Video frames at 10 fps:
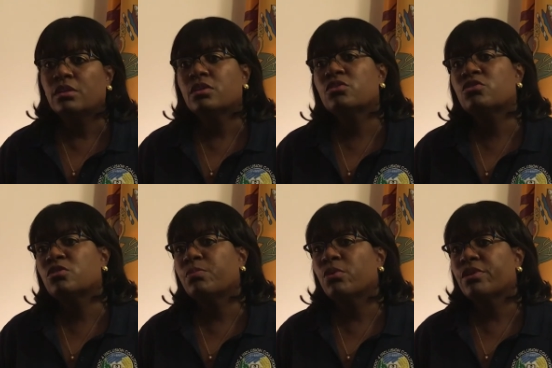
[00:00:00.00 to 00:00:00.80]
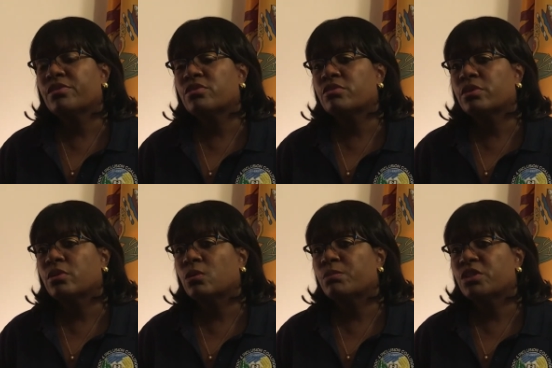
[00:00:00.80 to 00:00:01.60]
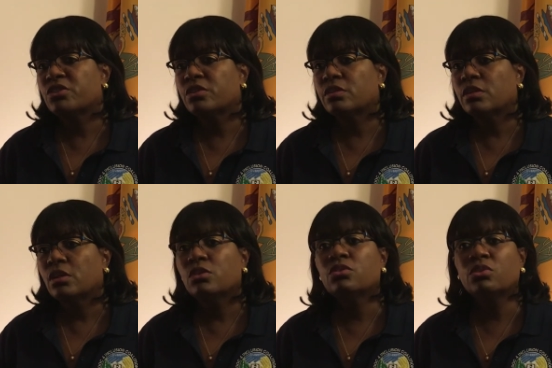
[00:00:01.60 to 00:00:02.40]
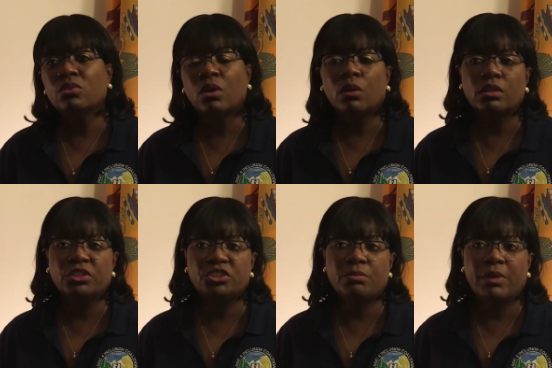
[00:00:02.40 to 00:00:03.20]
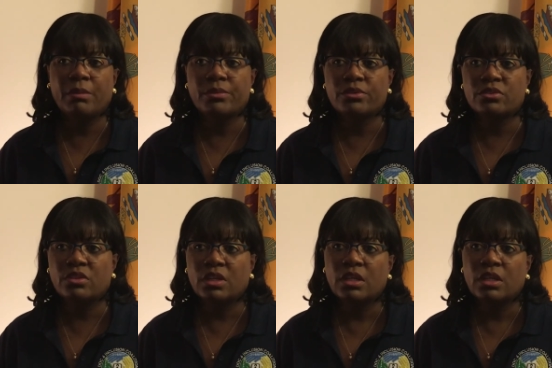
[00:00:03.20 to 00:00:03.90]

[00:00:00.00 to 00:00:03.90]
To support this critical mission, 2 coalition members,